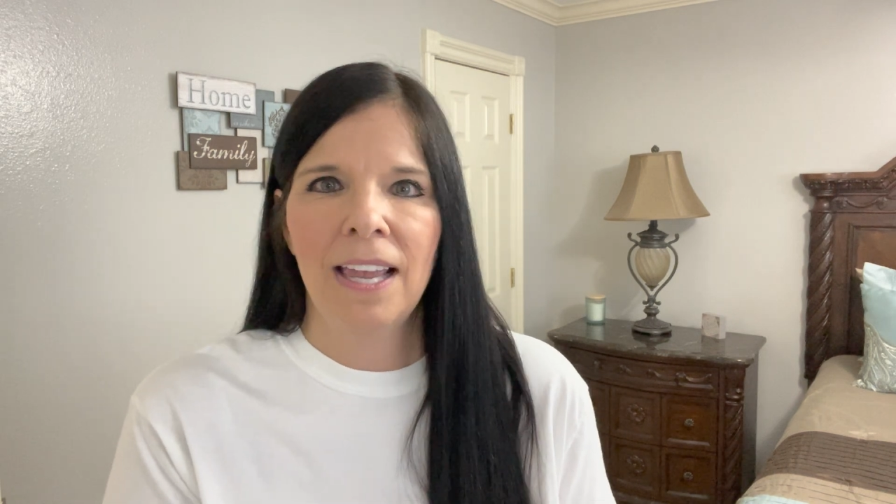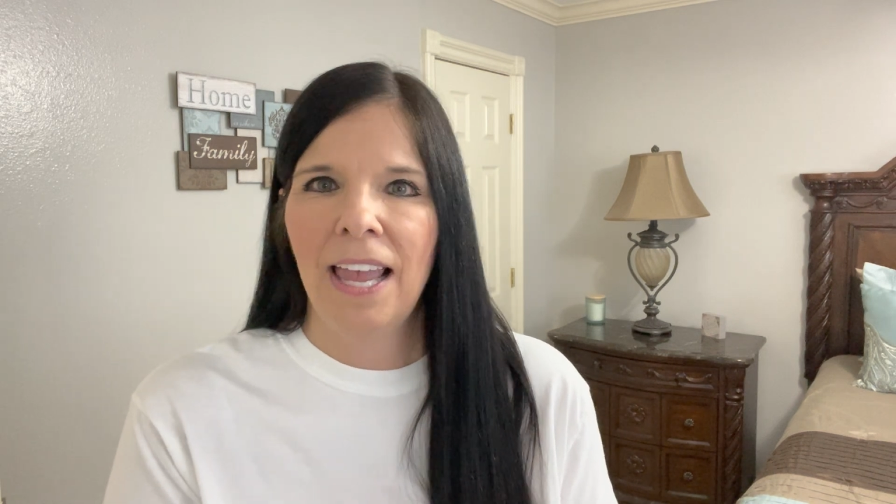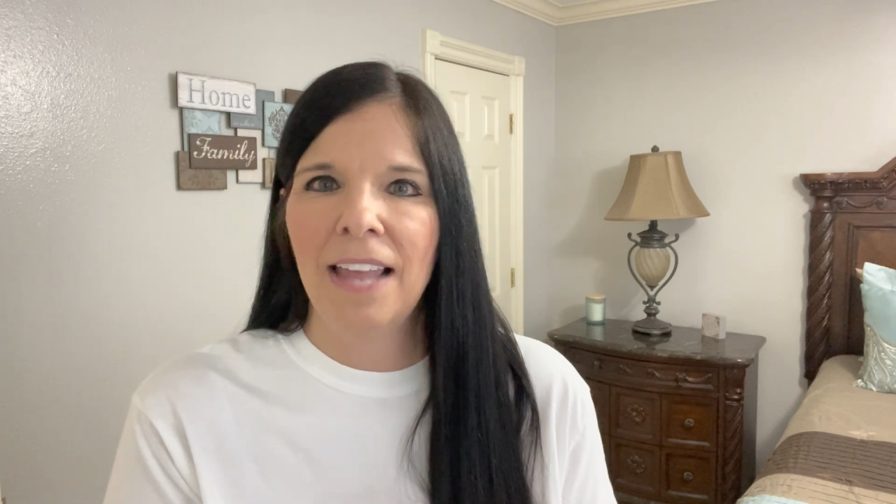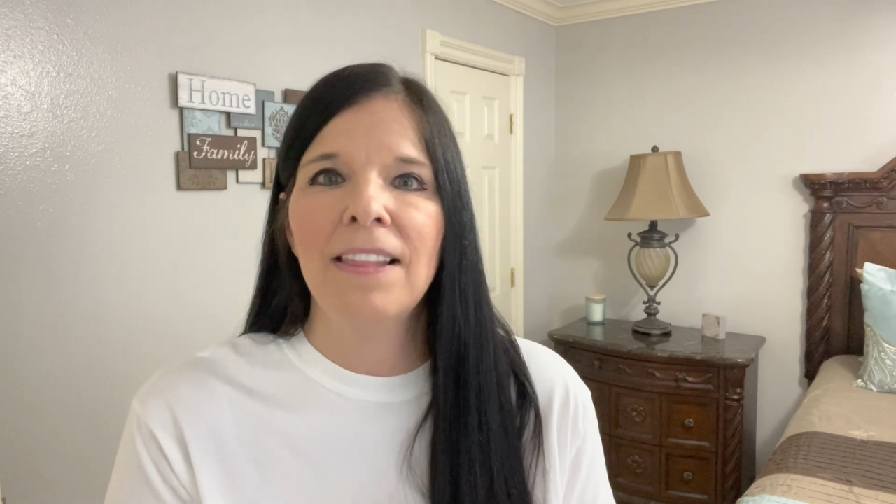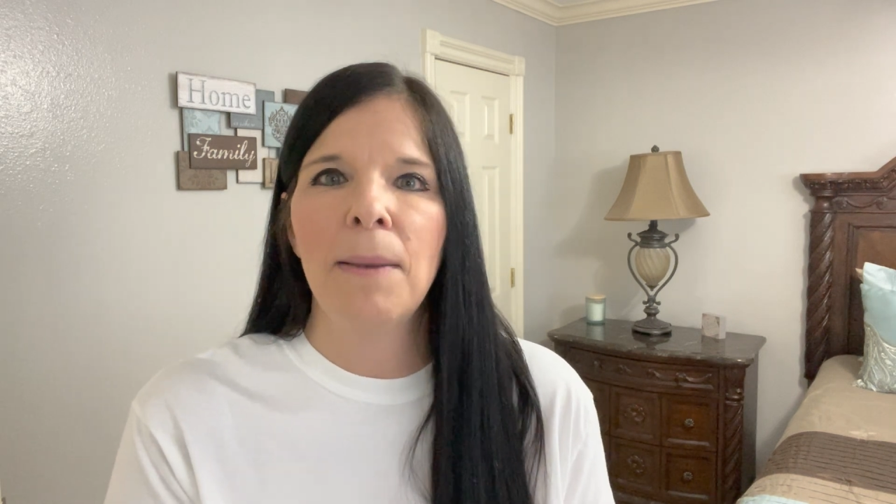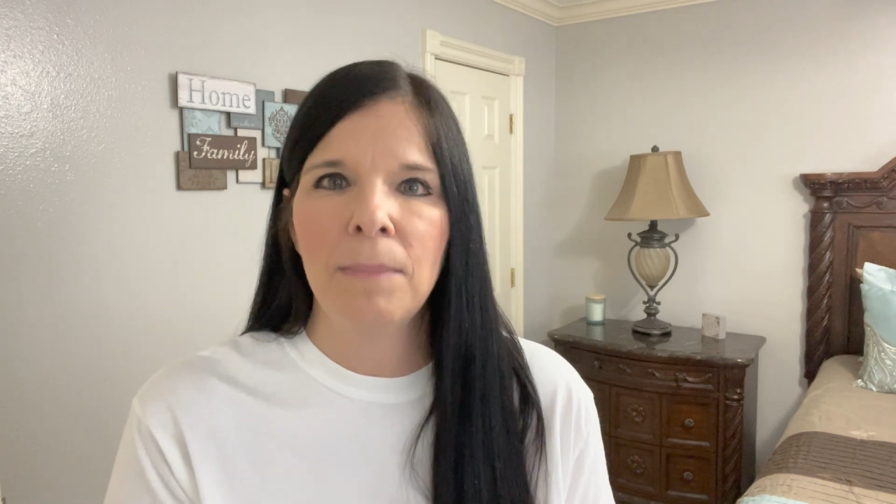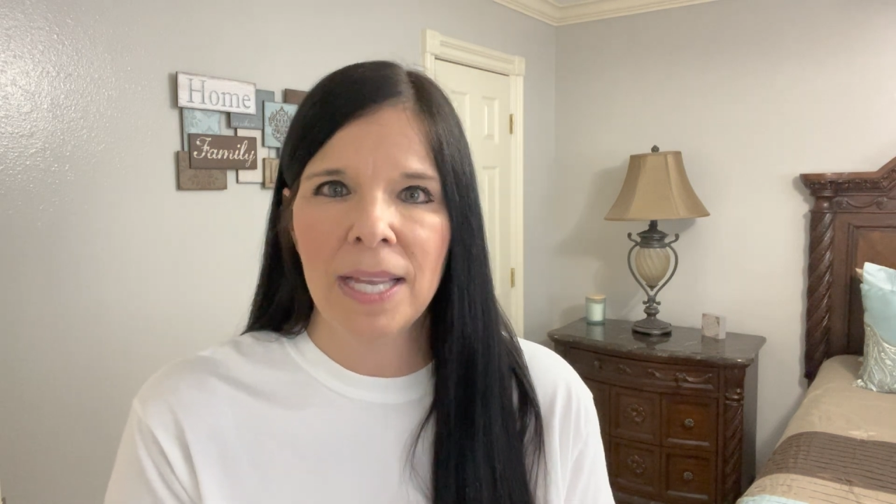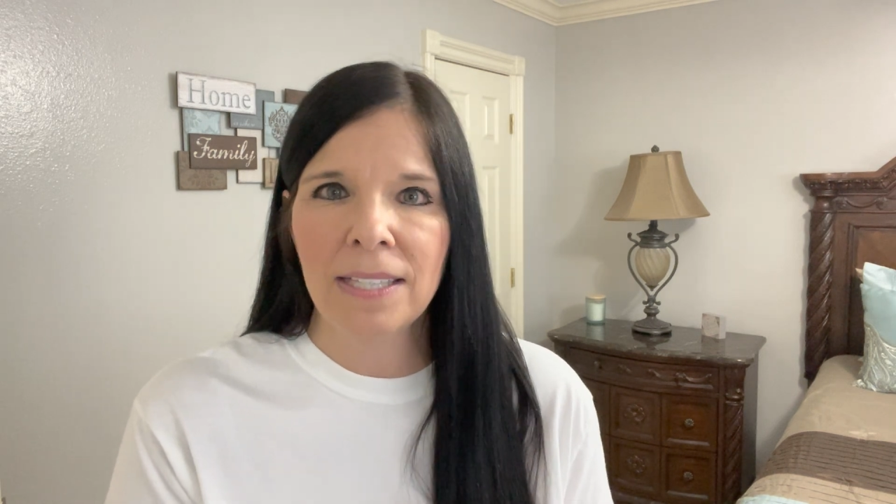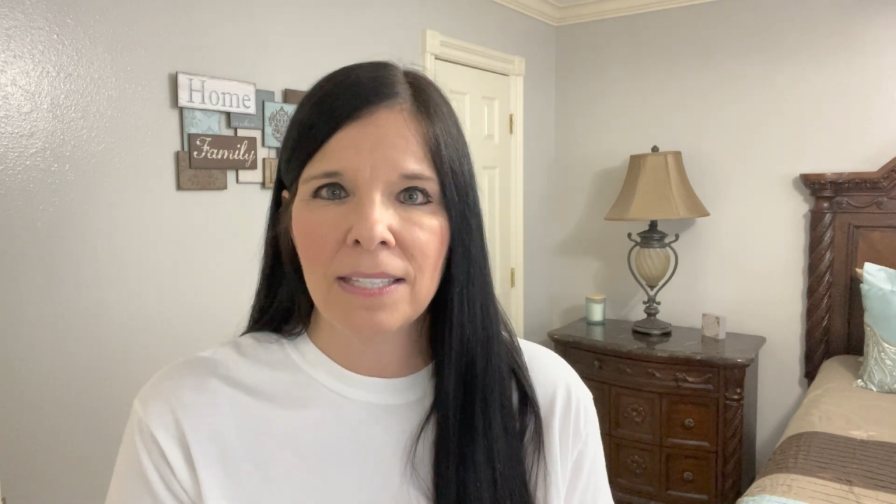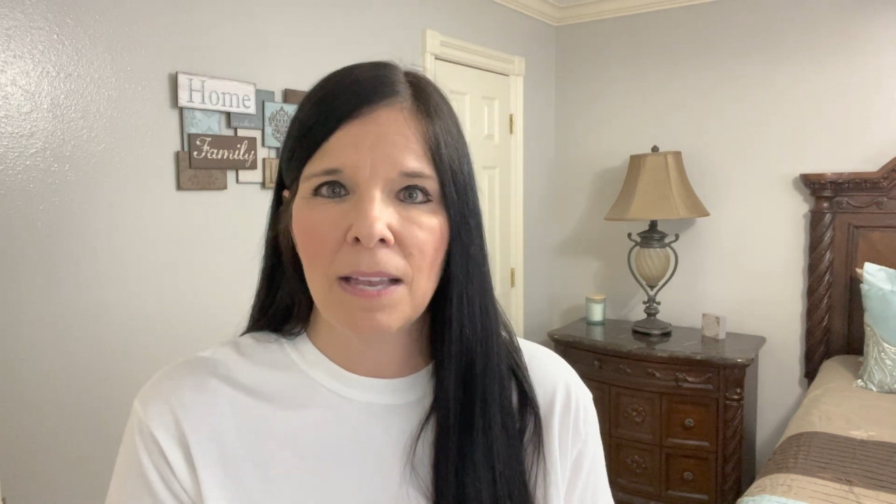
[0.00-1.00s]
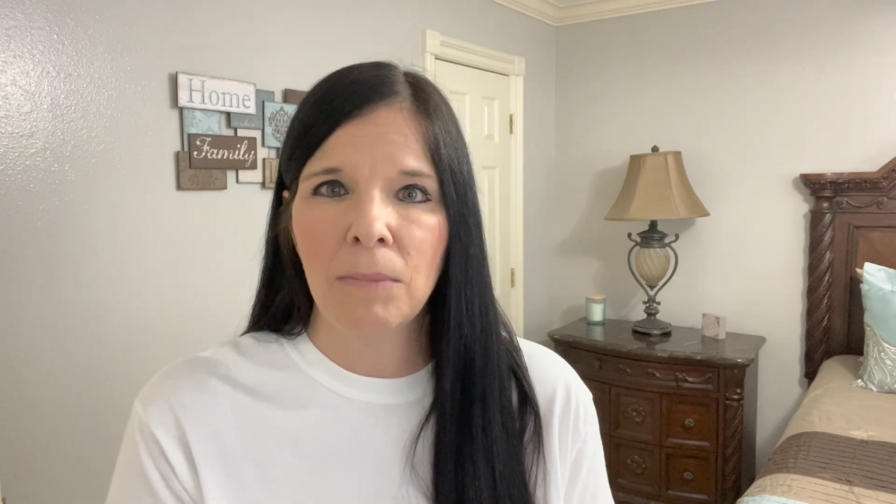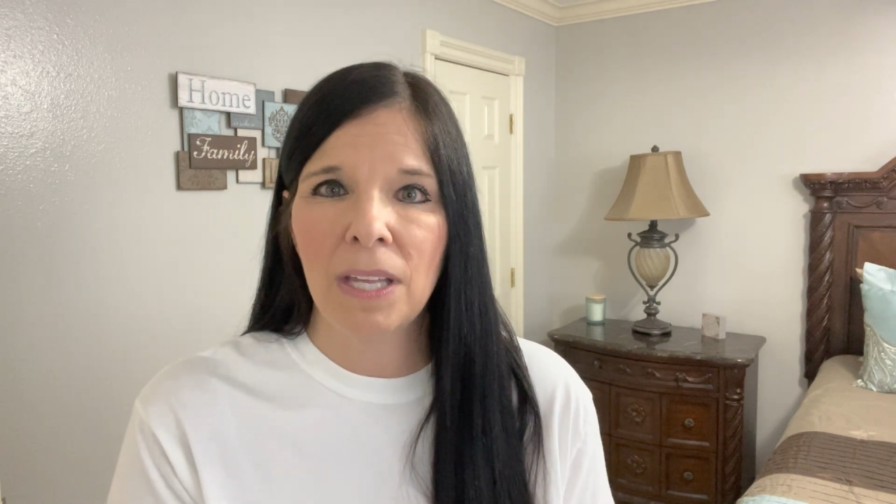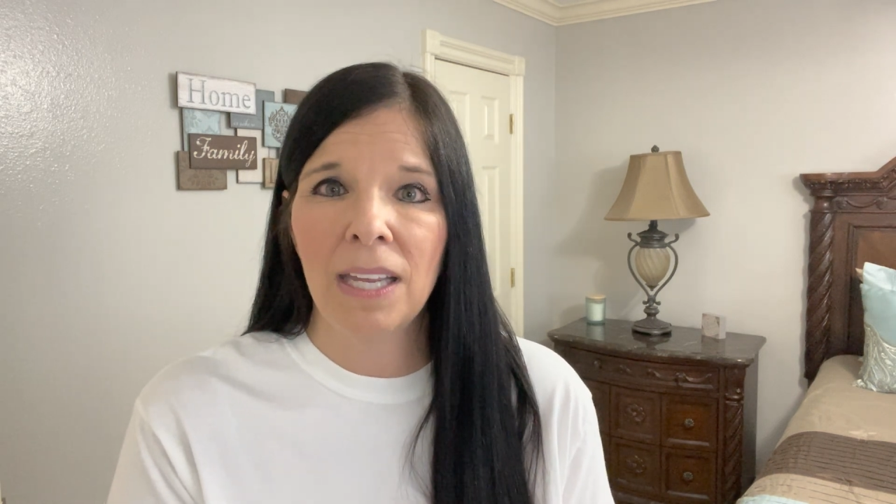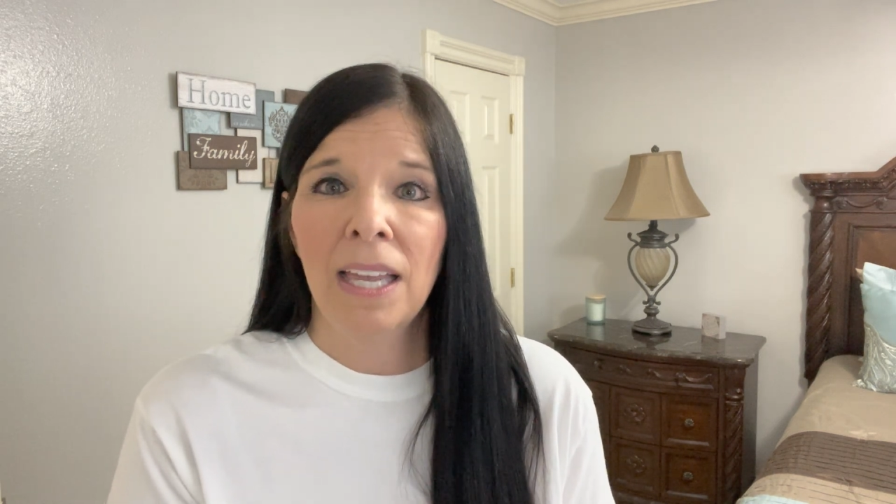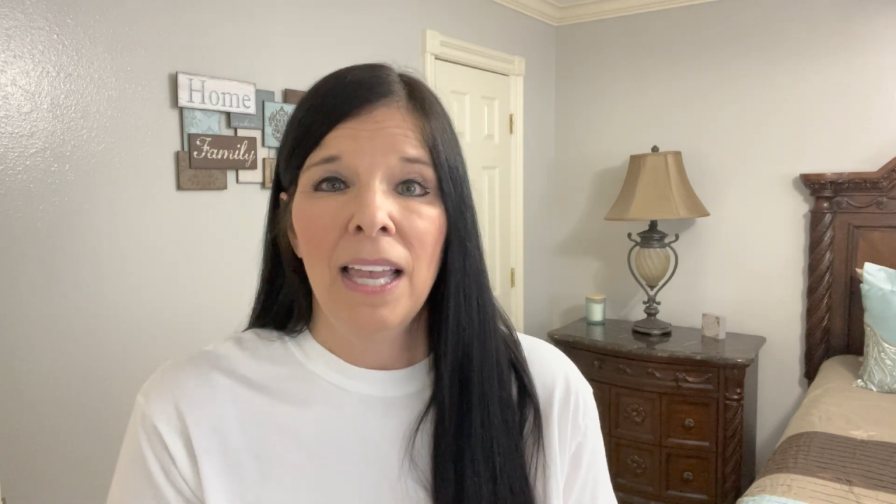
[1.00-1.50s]
and that meant
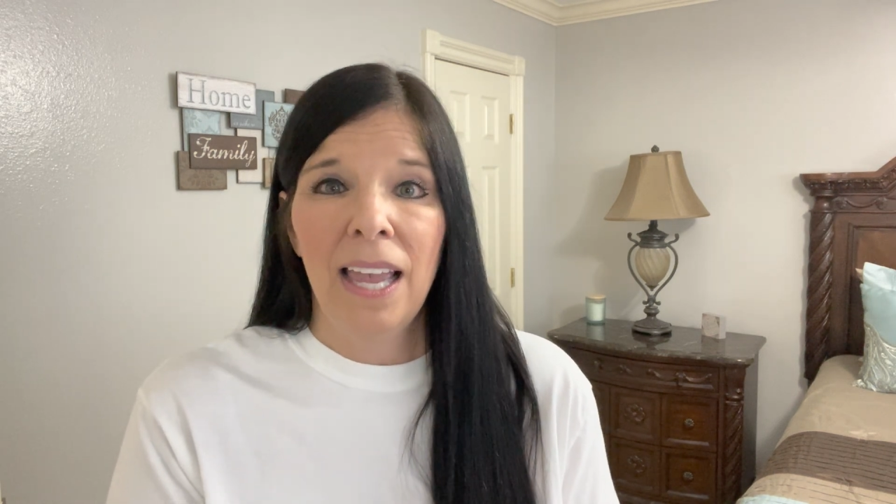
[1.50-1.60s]
something.